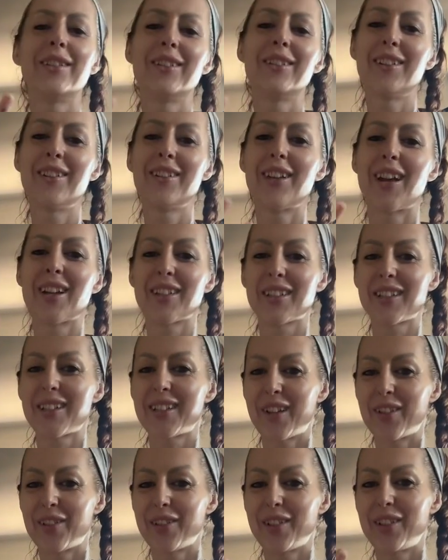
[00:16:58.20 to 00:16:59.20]
not to
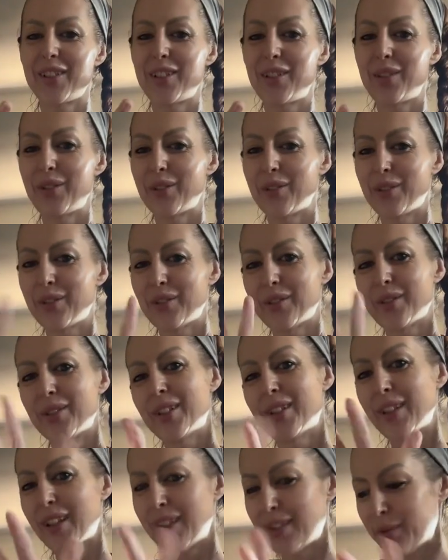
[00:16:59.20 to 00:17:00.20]
sound
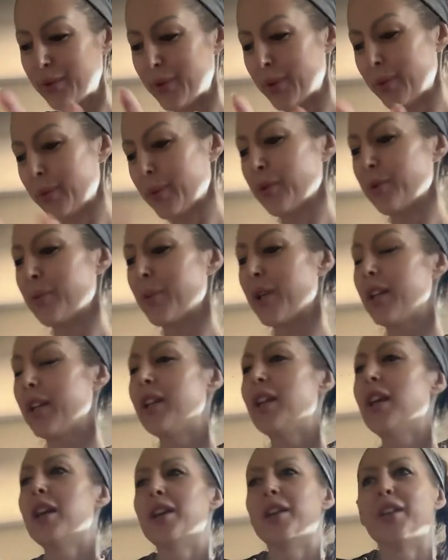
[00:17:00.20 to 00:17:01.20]
too woo-woo,
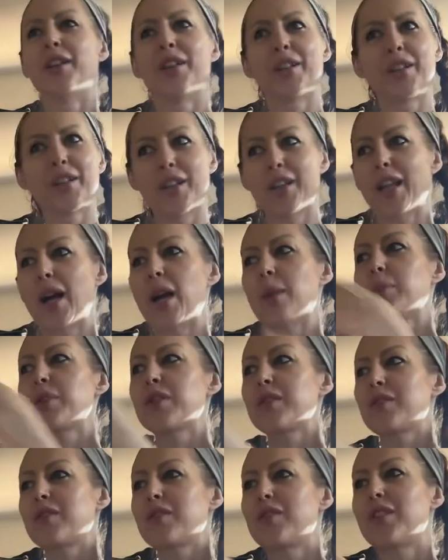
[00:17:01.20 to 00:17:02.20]
but
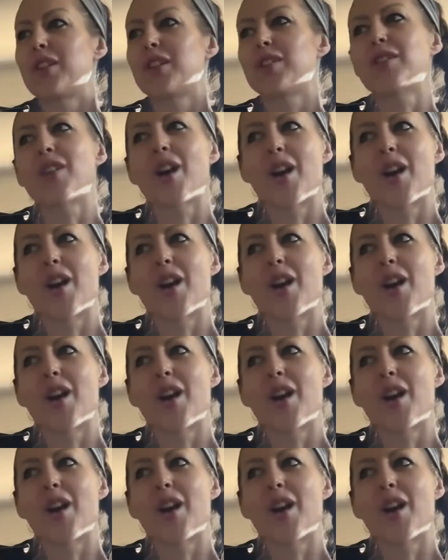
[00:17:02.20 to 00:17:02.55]
collapse the